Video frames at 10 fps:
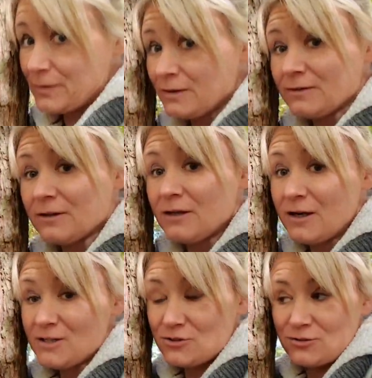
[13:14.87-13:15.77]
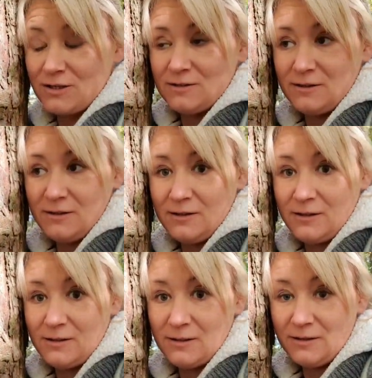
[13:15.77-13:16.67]
It's a nice tree to
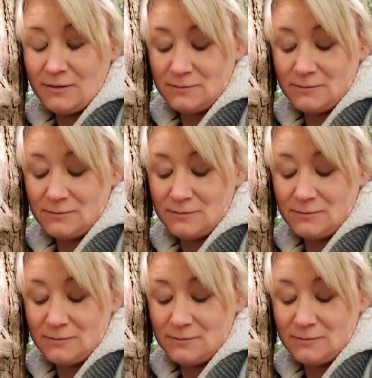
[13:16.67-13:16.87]
hug.